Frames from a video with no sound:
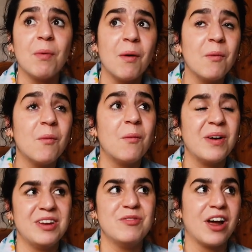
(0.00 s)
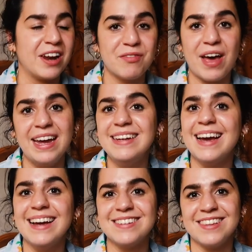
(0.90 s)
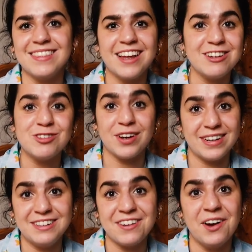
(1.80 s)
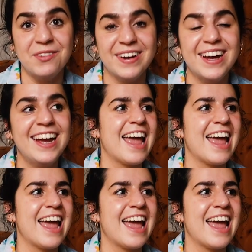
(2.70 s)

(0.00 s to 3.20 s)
but when you've done it for 8 years and then you suddenly don't,